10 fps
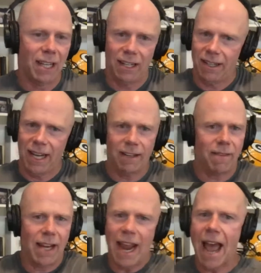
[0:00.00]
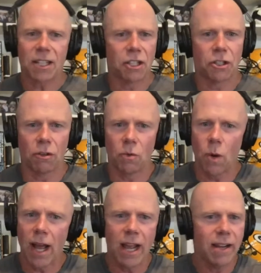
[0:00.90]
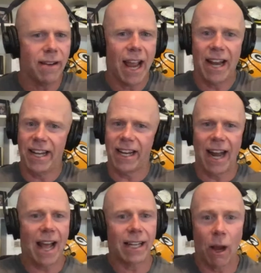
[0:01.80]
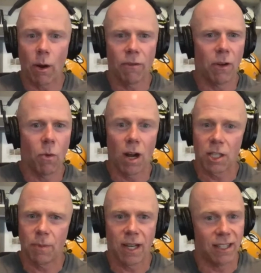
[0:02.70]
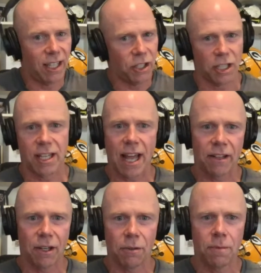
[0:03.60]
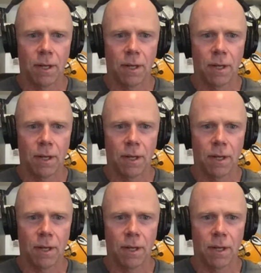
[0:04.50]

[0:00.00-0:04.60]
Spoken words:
he acts a certain way and he can act however he wants because he's just that dude.